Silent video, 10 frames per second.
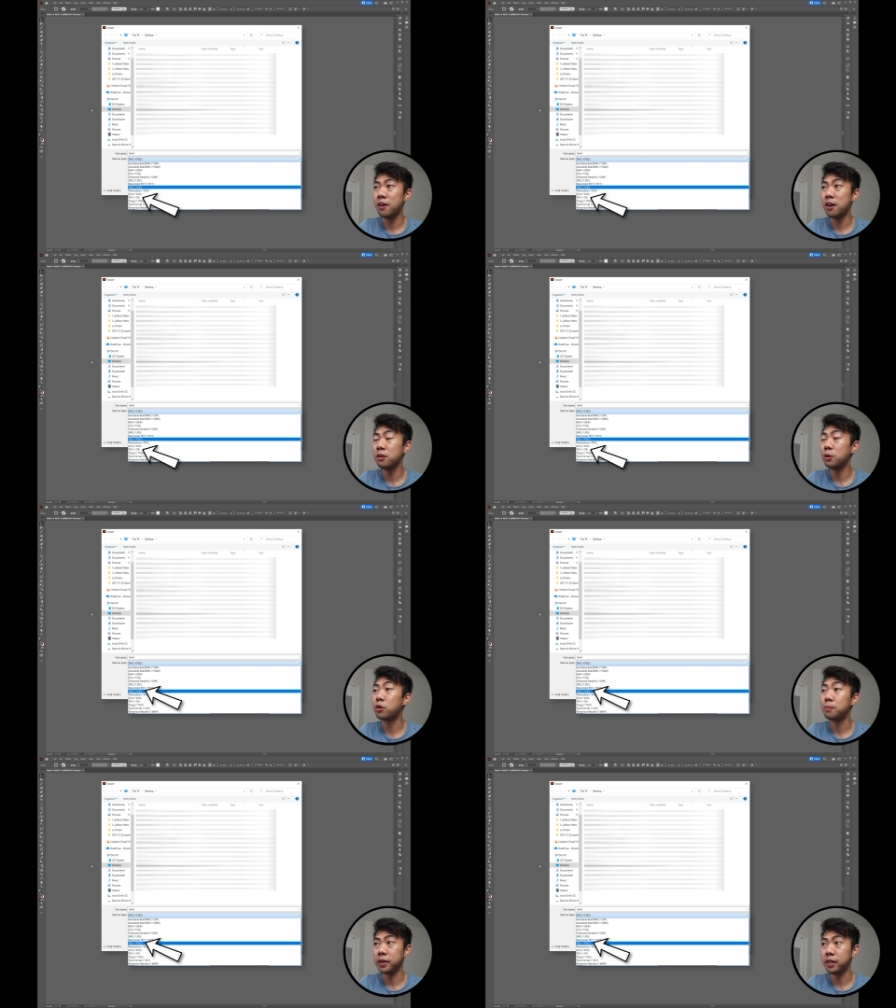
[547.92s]
file
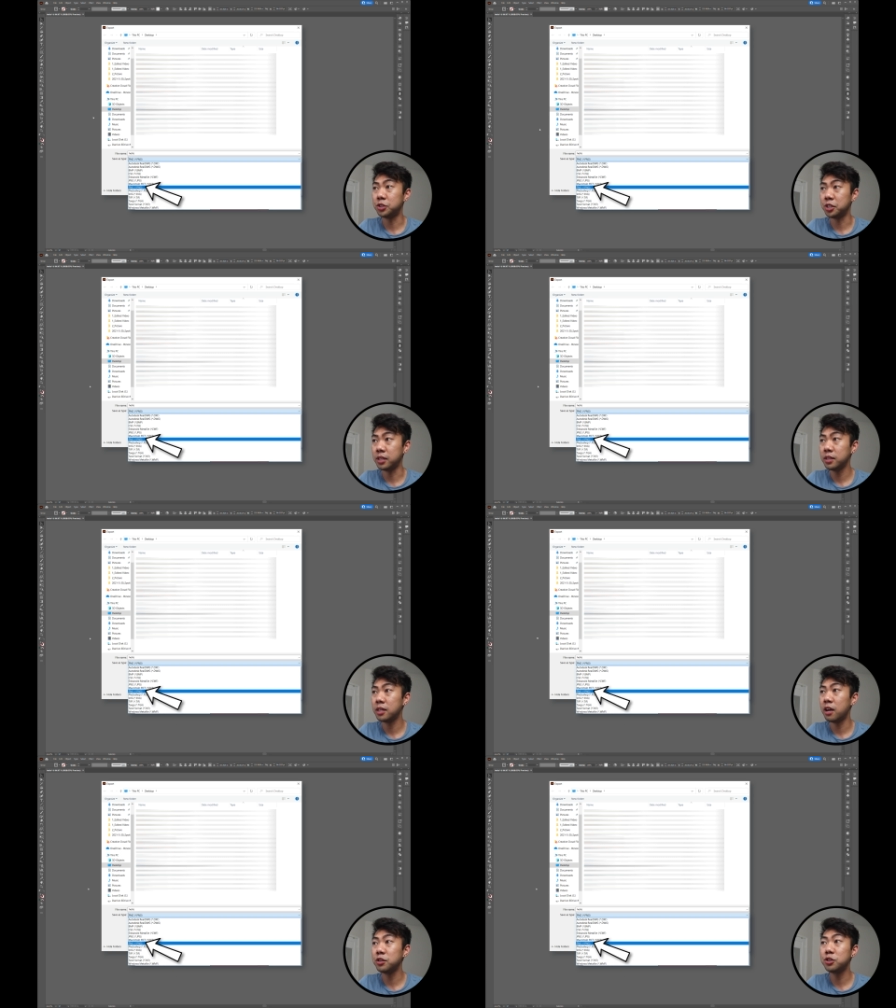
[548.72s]
or a P N G.
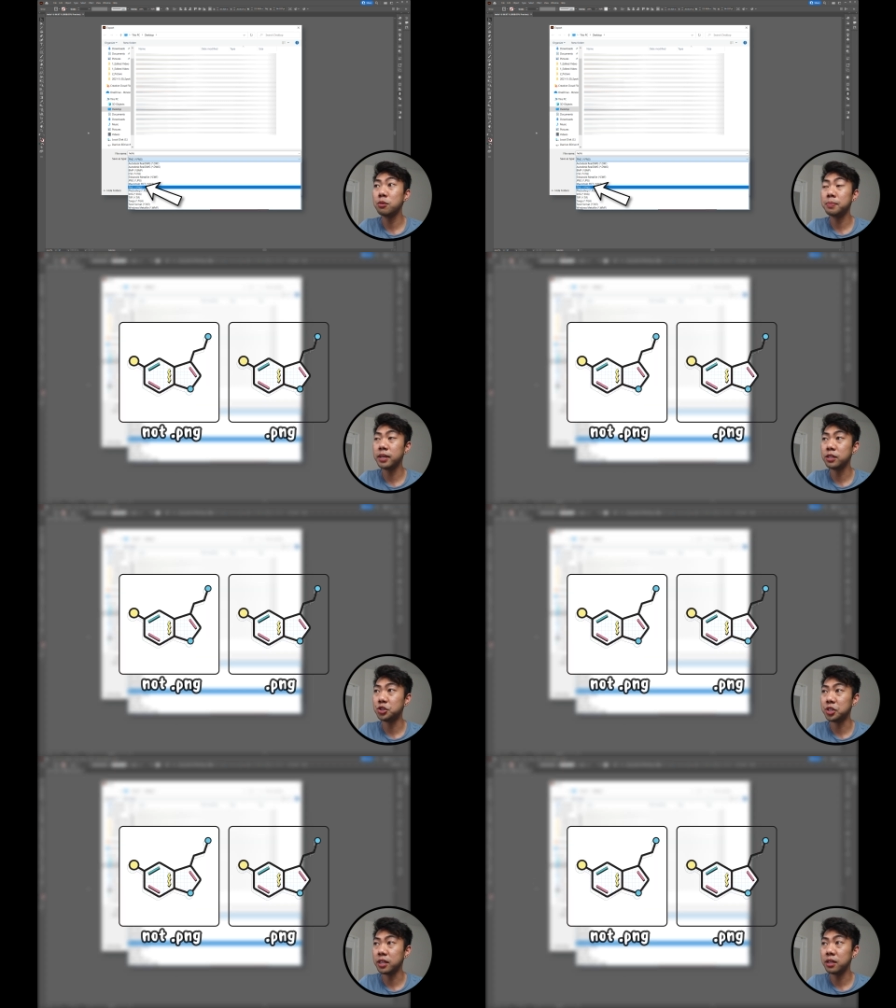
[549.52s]
Now if you do a P N
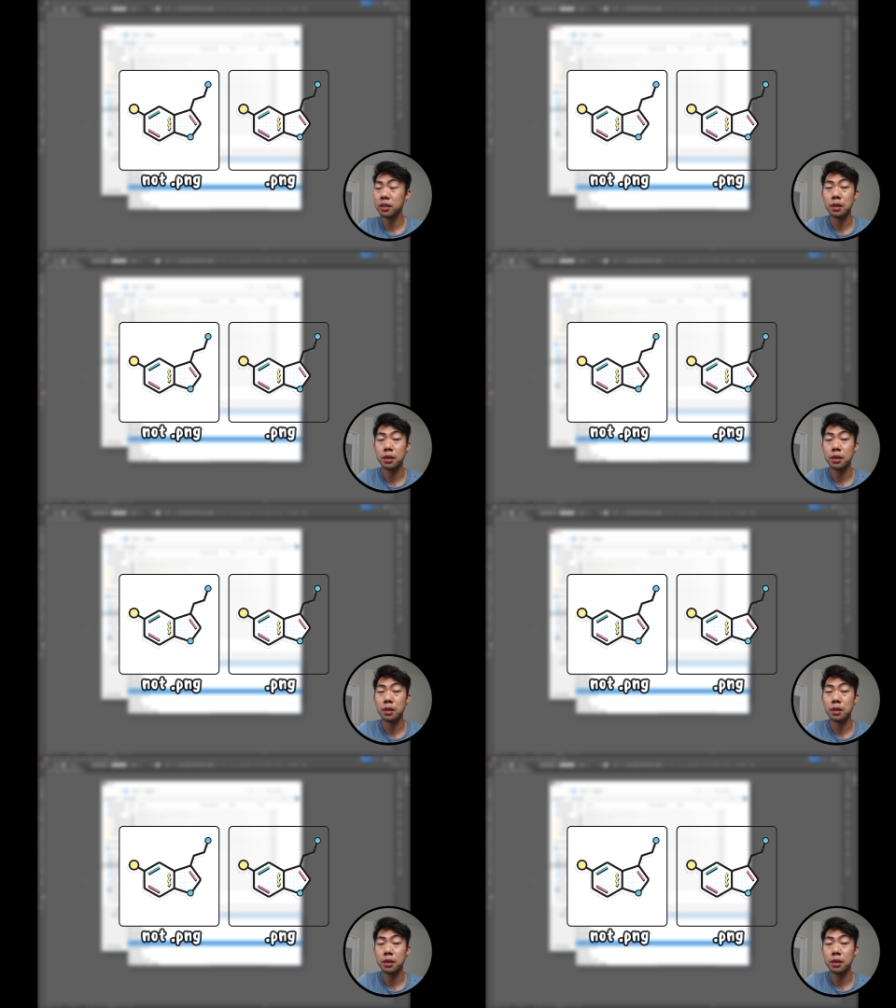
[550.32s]
G,